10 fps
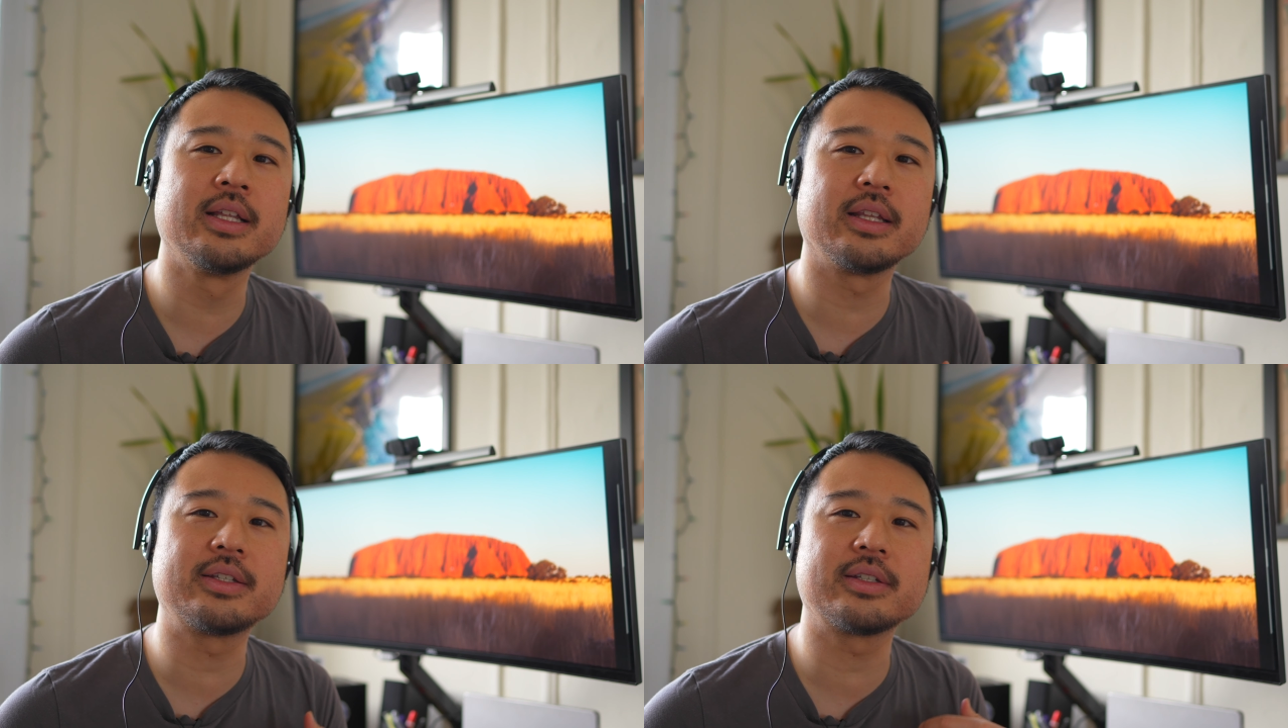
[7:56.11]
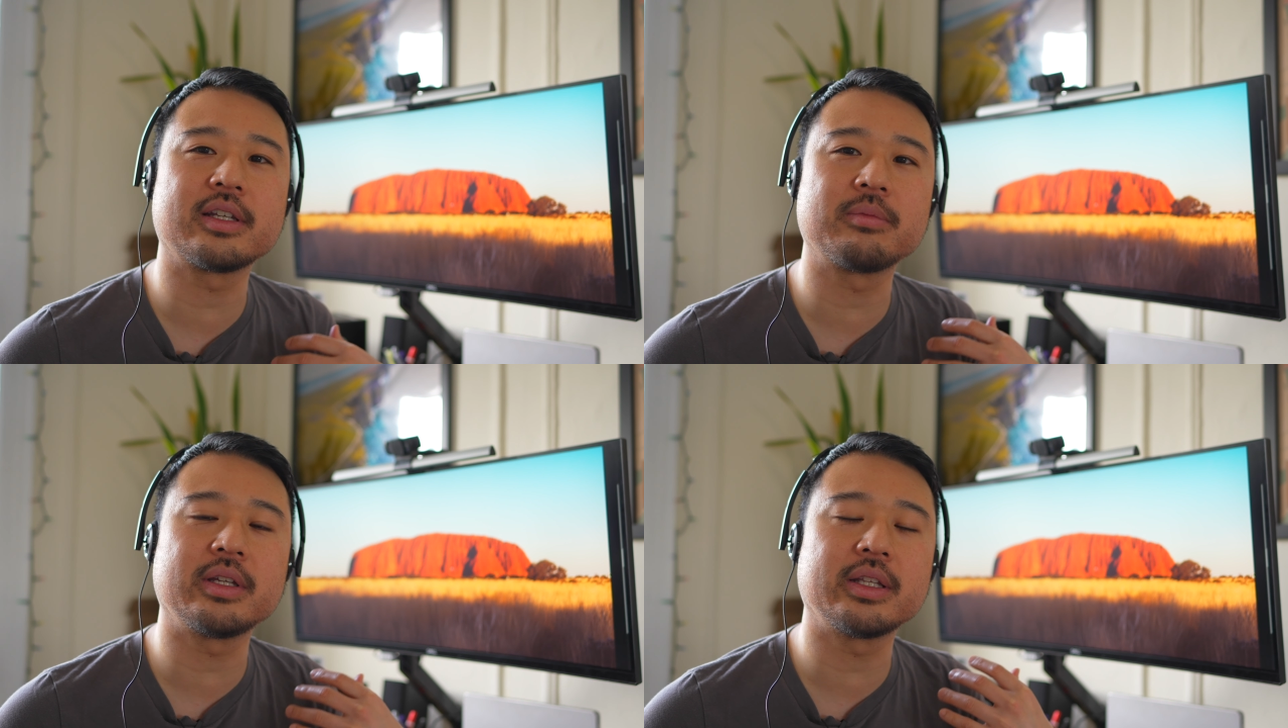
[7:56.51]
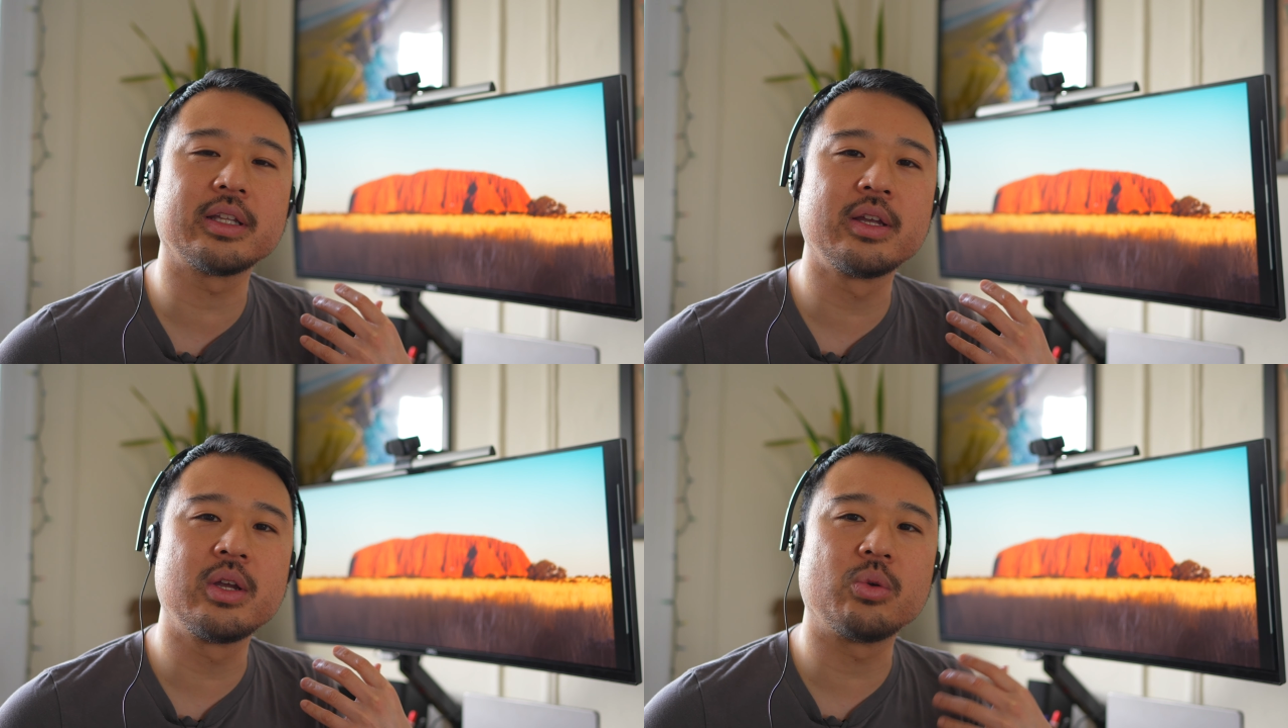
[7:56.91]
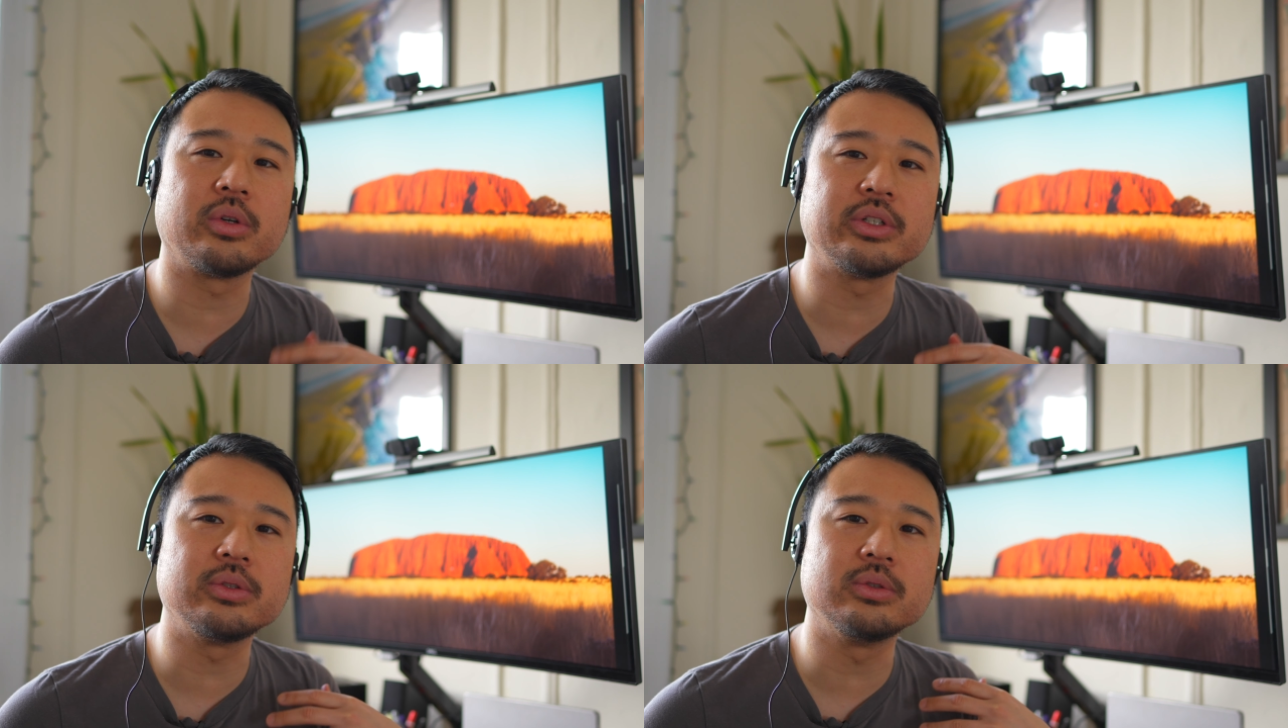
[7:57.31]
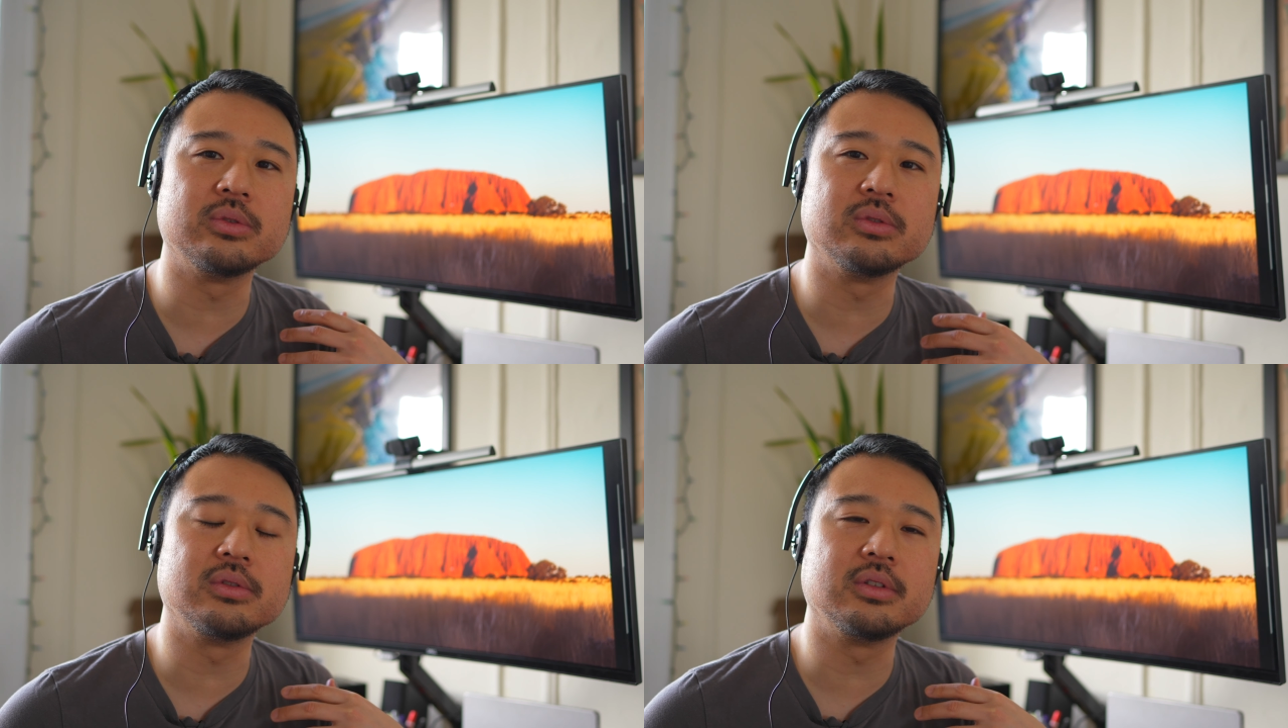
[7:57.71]
This is something where
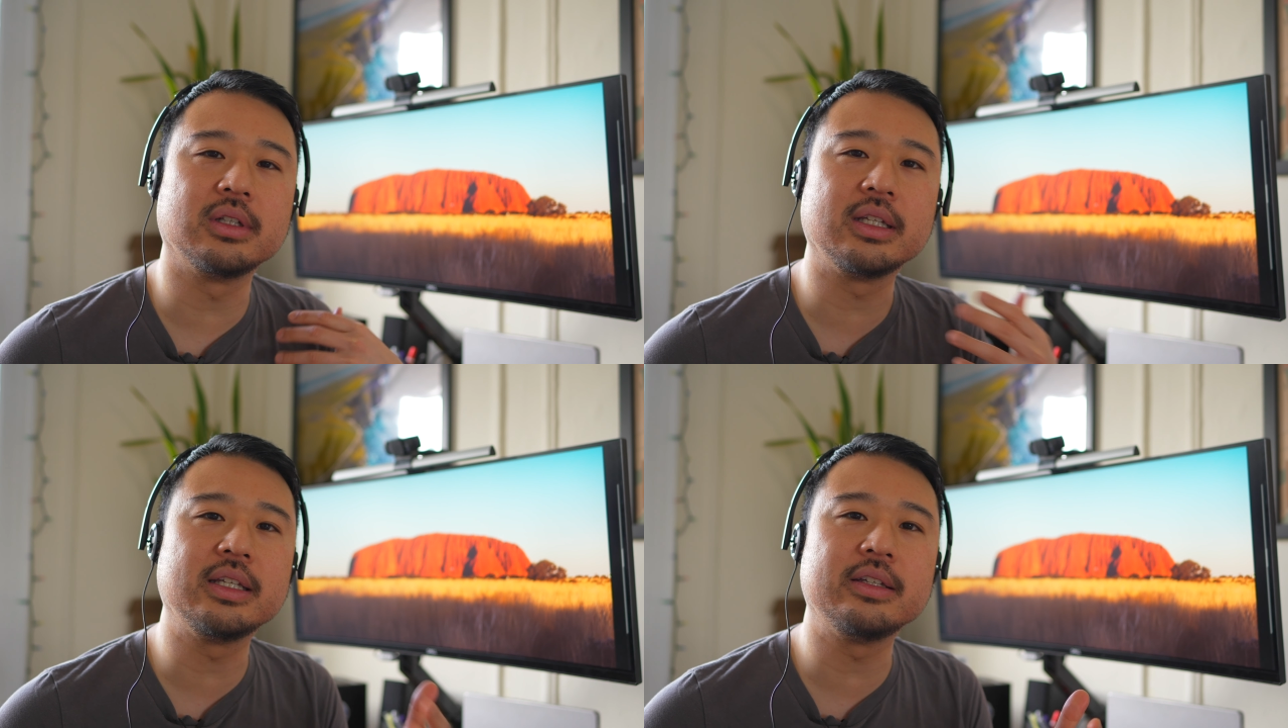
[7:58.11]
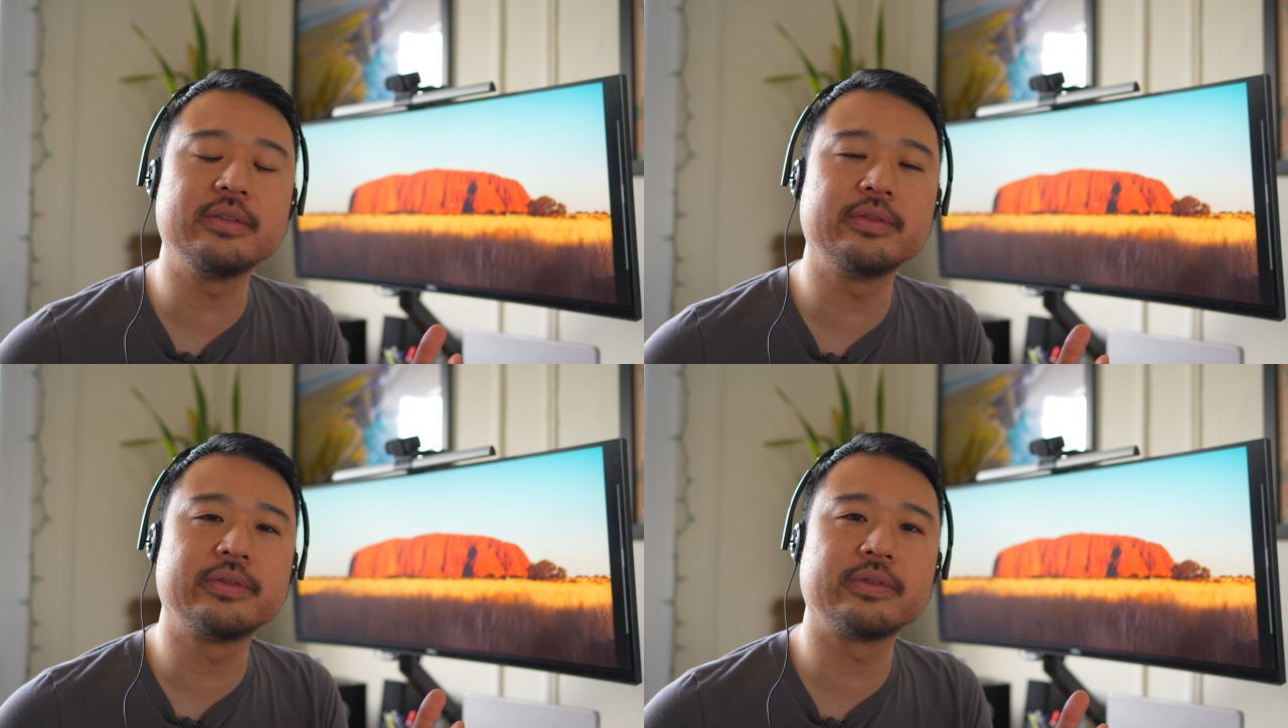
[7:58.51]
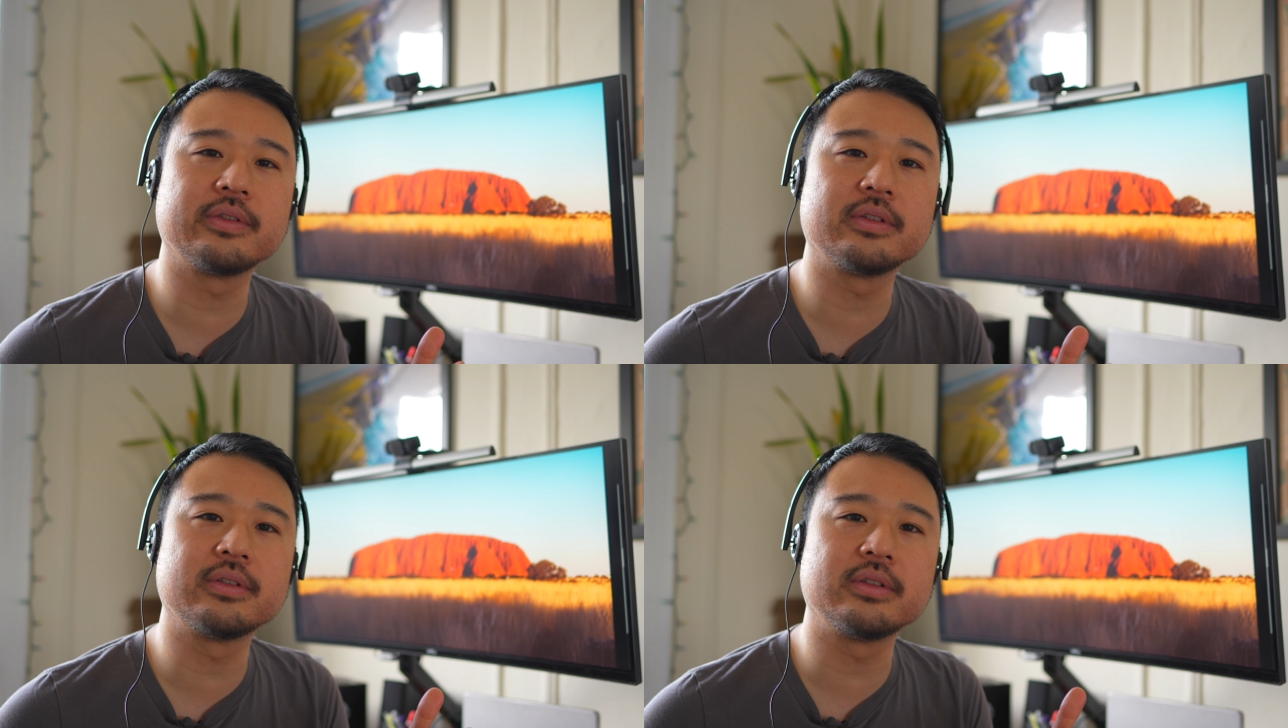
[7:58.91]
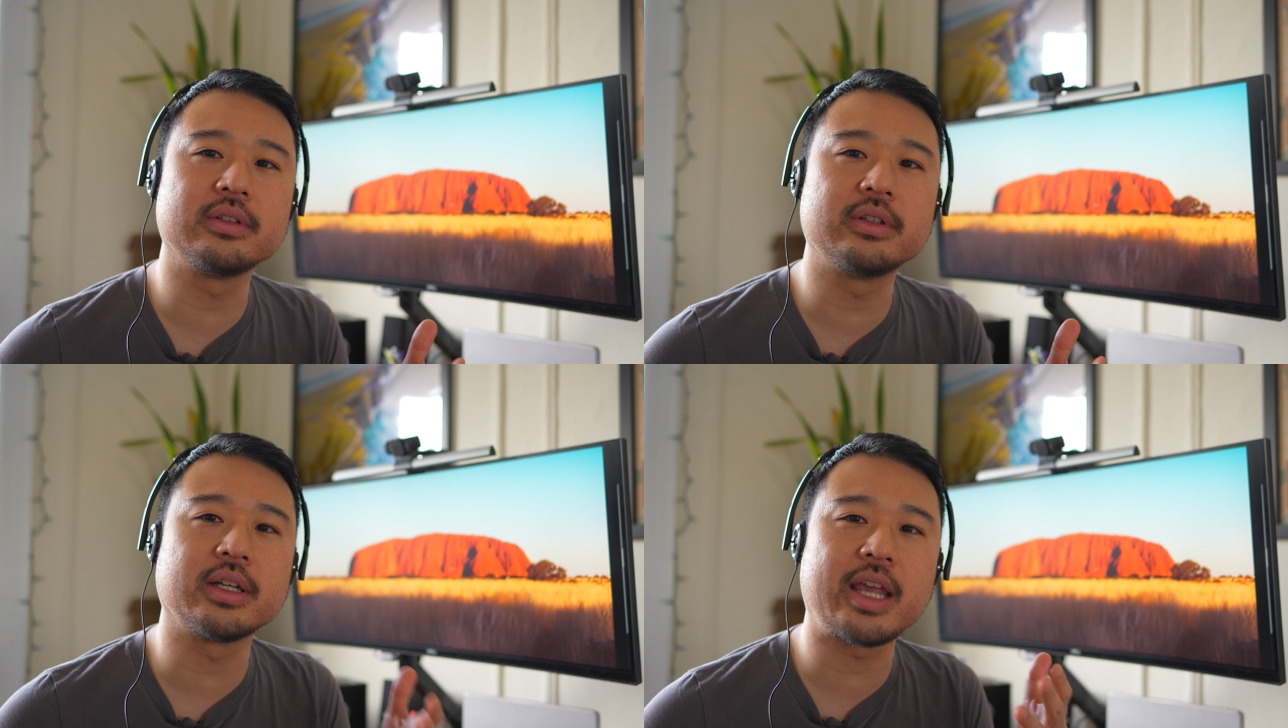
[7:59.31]
you leave the